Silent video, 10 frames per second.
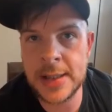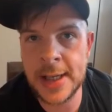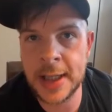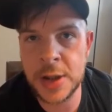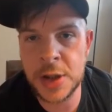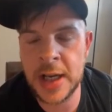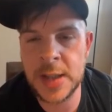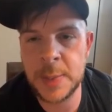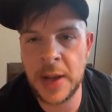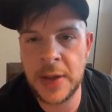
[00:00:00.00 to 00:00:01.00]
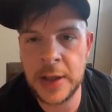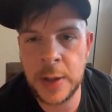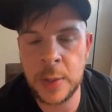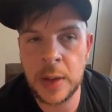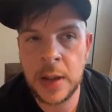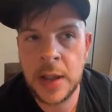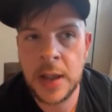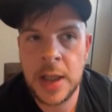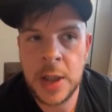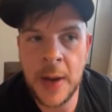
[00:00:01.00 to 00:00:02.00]
second chance, but I think you
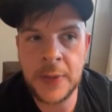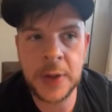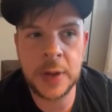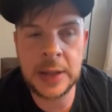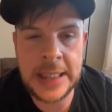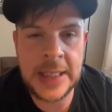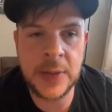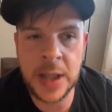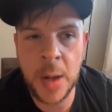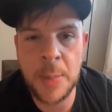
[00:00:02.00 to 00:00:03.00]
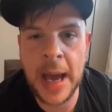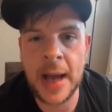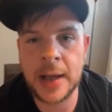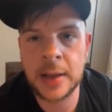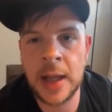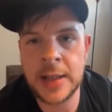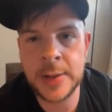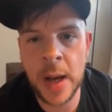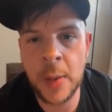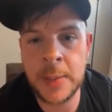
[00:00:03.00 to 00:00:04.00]
you have to leave and come back. Like,
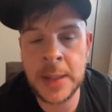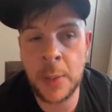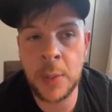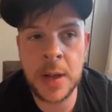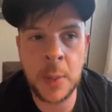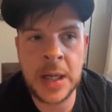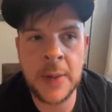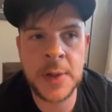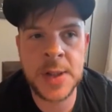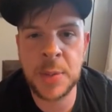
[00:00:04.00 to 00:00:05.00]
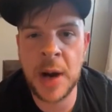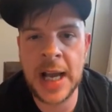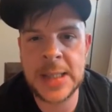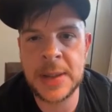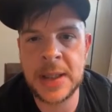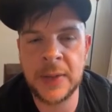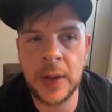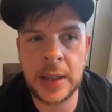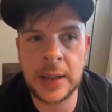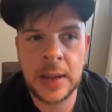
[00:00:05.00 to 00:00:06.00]
so I, you know, it would never surprise me if
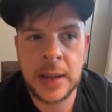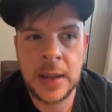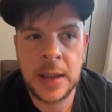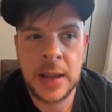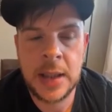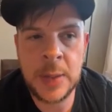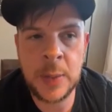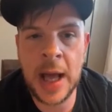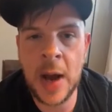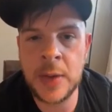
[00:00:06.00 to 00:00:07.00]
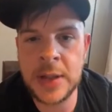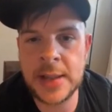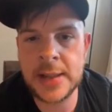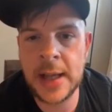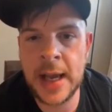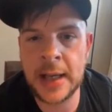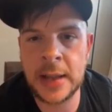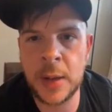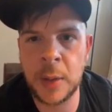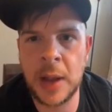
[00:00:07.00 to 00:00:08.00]
like he went out and did his thing, and
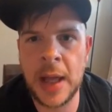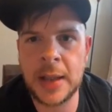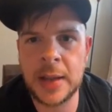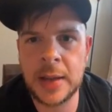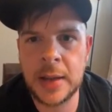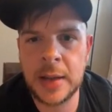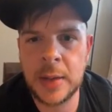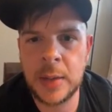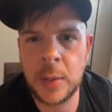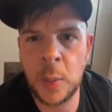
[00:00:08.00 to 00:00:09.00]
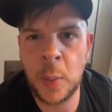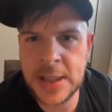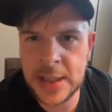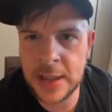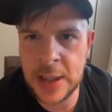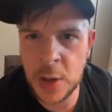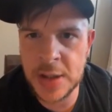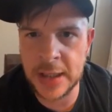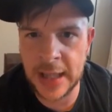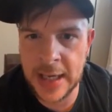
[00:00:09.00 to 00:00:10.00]
then they were like, "What's he looks
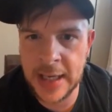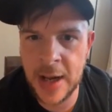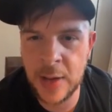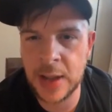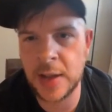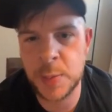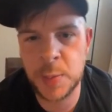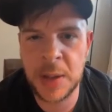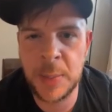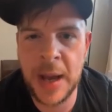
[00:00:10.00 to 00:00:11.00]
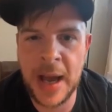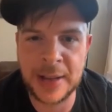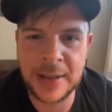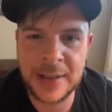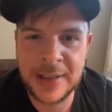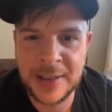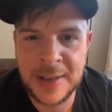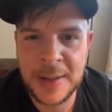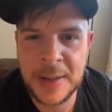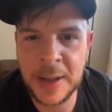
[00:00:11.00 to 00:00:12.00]
like that now? Like, let's bring him back."
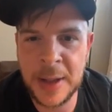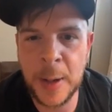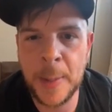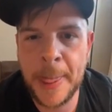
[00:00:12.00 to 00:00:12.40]
You know?